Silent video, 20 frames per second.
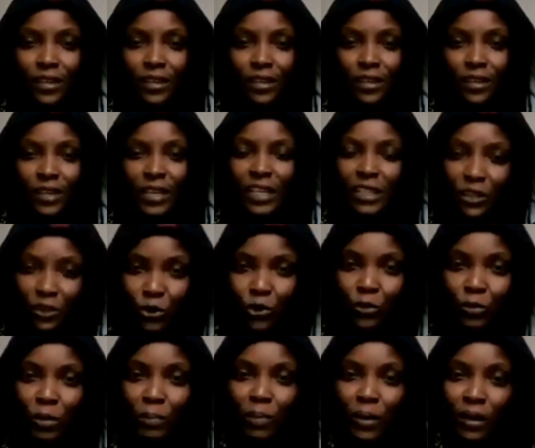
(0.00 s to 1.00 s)
his
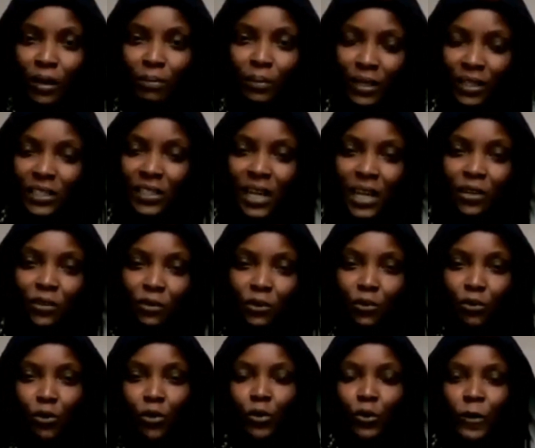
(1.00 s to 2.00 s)
newspaper by the side of the
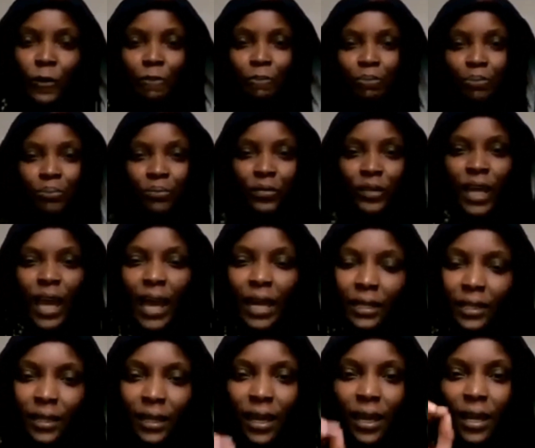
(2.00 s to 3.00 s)
road.
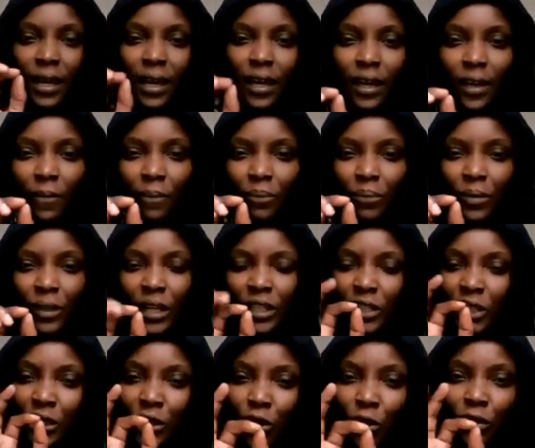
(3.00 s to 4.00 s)
And the
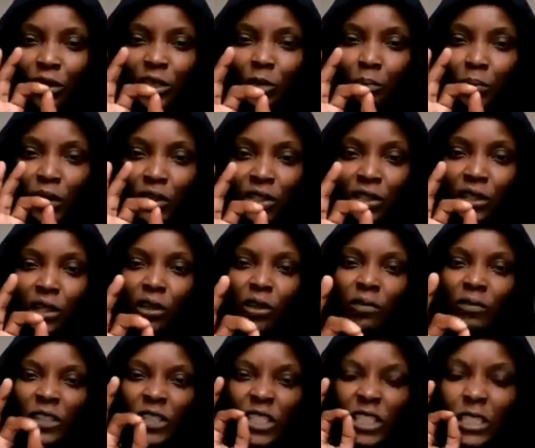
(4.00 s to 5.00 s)
security personnel of
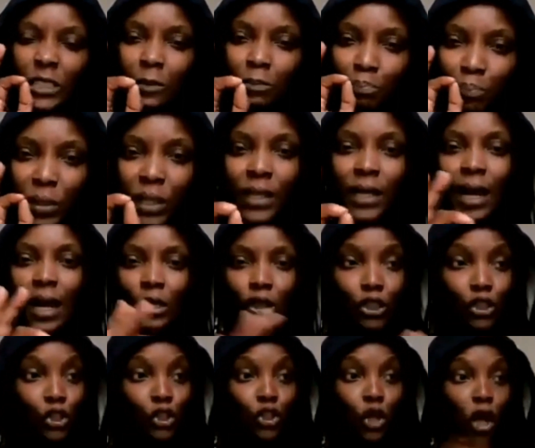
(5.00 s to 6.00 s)
a speaker
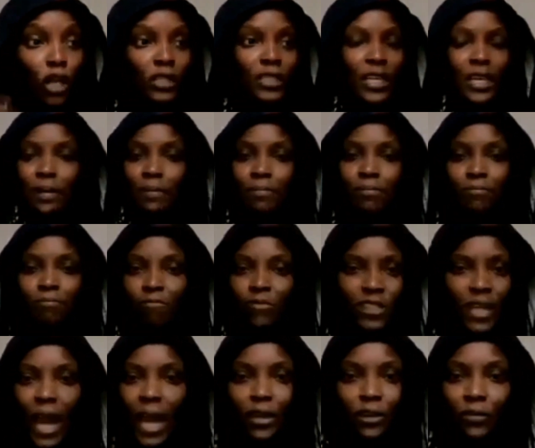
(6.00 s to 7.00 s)
shot him,
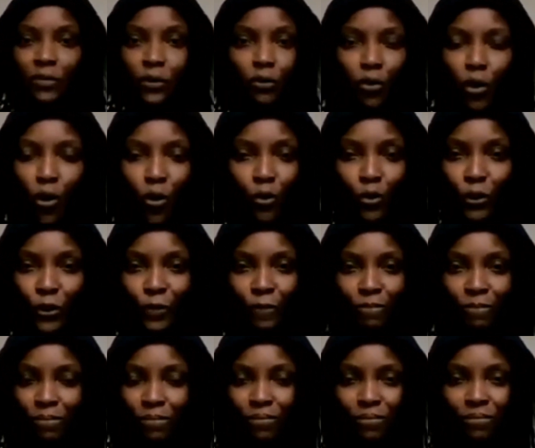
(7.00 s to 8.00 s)
side of the road,
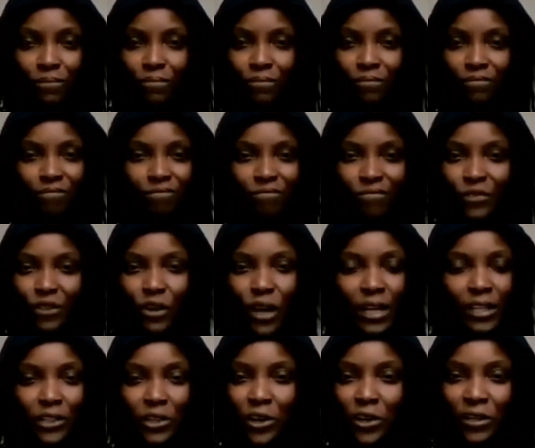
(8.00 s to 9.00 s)
trying
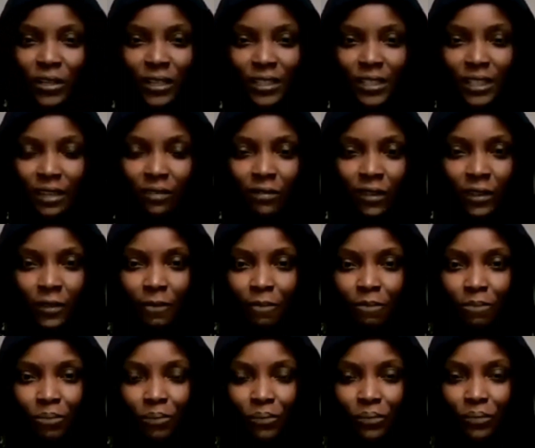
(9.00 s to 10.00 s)
to earn his living.
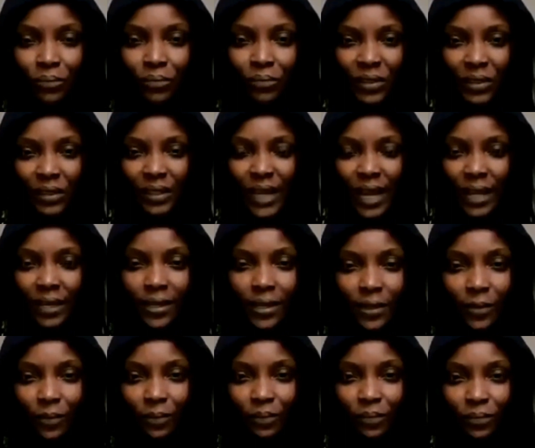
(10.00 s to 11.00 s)
Dead.
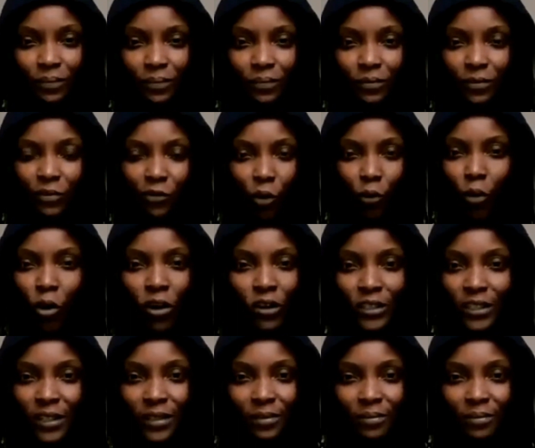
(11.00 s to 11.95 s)
For what?